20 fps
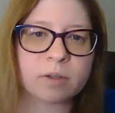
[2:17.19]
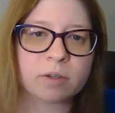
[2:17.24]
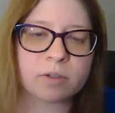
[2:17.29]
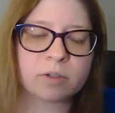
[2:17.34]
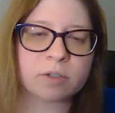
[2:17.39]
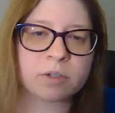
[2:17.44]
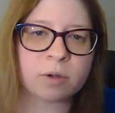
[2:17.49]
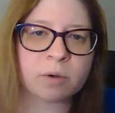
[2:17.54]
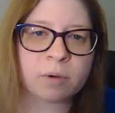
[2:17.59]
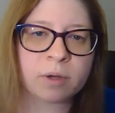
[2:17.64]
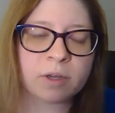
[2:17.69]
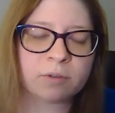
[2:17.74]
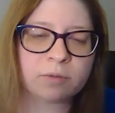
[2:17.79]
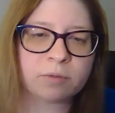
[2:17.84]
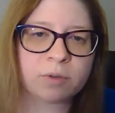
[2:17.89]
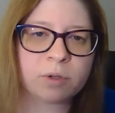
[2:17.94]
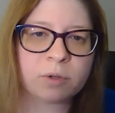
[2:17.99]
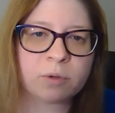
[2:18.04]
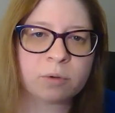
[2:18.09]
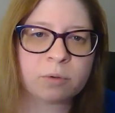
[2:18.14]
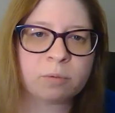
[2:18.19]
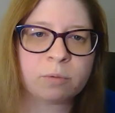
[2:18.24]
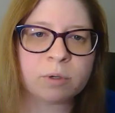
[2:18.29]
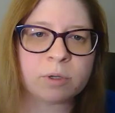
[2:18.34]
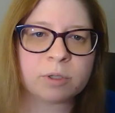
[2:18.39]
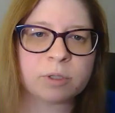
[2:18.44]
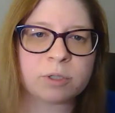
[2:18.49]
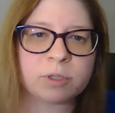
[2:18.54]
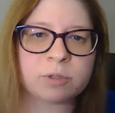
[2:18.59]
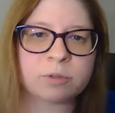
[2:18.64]
So if you
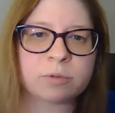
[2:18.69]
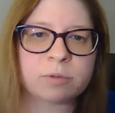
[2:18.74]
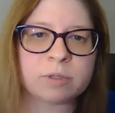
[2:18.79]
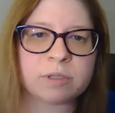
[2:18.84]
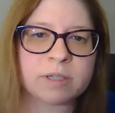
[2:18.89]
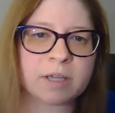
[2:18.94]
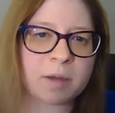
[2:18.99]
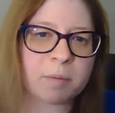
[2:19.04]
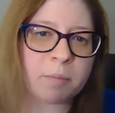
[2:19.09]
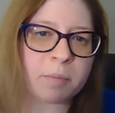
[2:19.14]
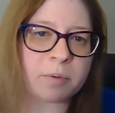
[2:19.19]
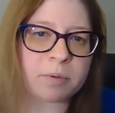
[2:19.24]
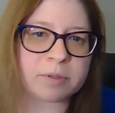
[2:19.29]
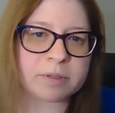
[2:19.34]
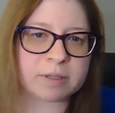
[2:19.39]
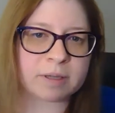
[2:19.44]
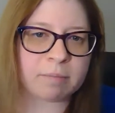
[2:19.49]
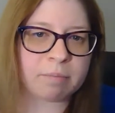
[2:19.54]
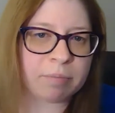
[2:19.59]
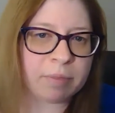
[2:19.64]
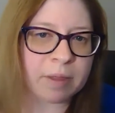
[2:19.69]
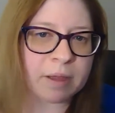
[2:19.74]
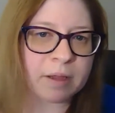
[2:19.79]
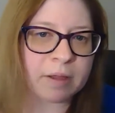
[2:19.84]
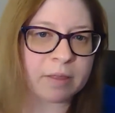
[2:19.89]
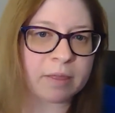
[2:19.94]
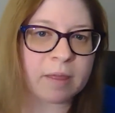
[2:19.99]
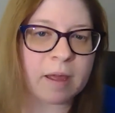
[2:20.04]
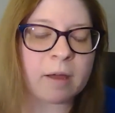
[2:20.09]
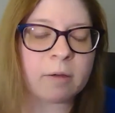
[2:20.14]
were to sample
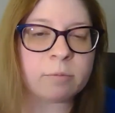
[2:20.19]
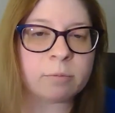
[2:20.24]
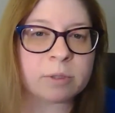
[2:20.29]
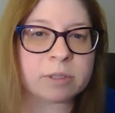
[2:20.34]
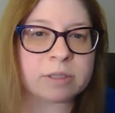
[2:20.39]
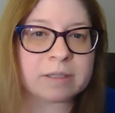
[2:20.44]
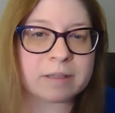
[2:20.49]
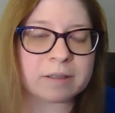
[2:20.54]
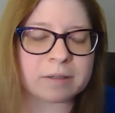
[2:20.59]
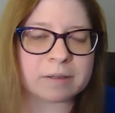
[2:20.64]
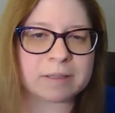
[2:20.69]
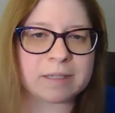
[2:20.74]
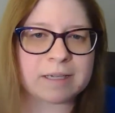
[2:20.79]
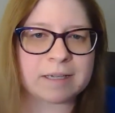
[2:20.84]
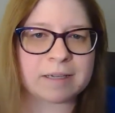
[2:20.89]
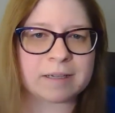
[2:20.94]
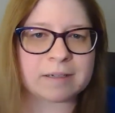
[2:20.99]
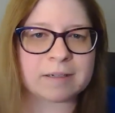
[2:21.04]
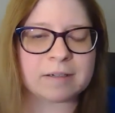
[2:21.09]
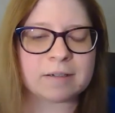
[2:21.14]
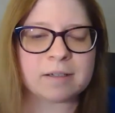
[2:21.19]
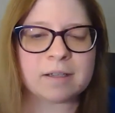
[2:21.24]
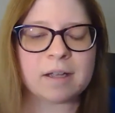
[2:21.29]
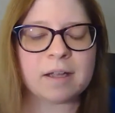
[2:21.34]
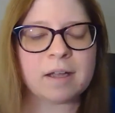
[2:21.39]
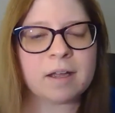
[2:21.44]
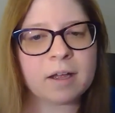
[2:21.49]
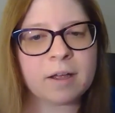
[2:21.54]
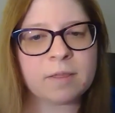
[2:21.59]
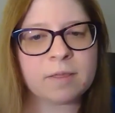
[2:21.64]
something that was cleaned
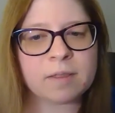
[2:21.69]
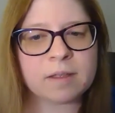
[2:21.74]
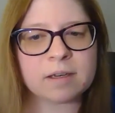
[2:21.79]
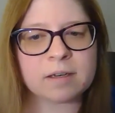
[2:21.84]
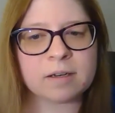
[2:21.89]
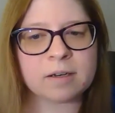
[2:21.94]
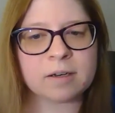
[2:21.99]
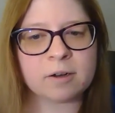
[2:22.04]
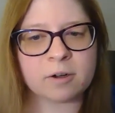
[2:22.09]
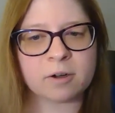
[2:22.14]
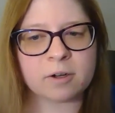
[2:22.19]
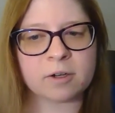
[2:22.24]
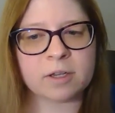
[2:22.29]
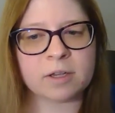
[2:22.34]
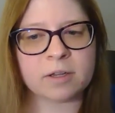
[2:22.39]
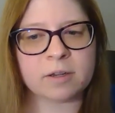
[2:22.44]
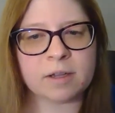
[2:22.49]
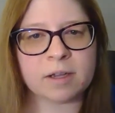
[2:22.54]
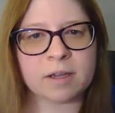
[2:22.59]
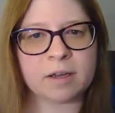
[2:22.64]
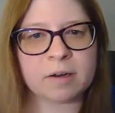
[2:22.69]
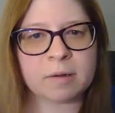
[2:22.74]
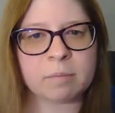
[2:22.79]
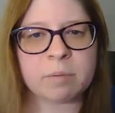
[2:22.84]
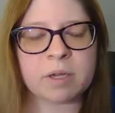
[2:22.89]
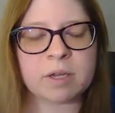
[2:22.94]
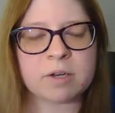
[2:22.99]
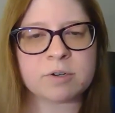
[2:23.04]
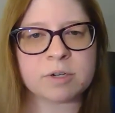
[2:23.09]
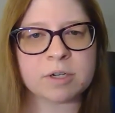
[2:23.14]
and then inoculate a
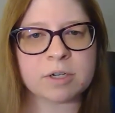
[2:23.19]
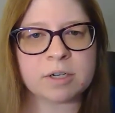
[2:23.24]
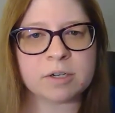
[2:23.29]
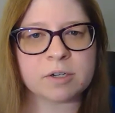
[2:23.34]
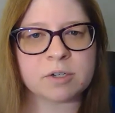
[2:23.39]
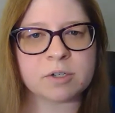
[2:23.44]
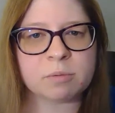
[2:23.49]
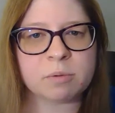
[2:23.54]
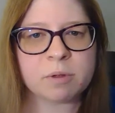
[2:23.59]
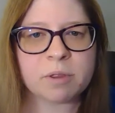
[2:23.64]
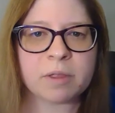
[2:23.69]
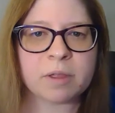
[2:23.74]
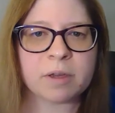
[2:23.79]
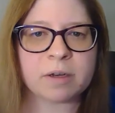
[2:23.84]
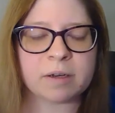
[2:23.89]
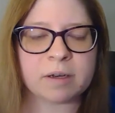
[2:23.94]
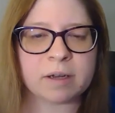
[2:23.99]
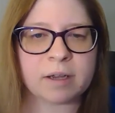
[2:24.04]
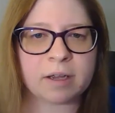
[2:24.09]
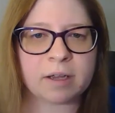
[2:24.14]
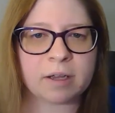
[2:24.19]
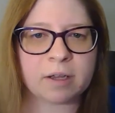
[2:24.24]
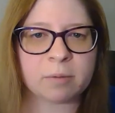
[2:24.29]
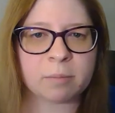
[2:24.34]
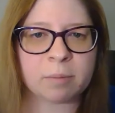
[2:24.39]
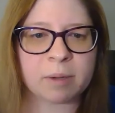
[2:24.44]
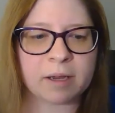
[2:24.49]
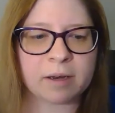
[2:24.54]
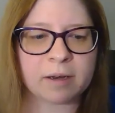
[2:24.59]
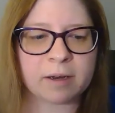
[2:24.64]
petri dish with it and
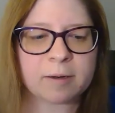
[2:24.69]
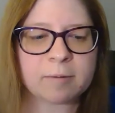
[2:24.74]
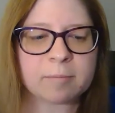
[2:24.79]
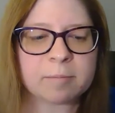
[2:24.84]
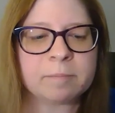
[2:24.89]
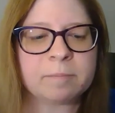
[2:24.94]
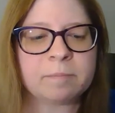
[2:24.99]
incubate it,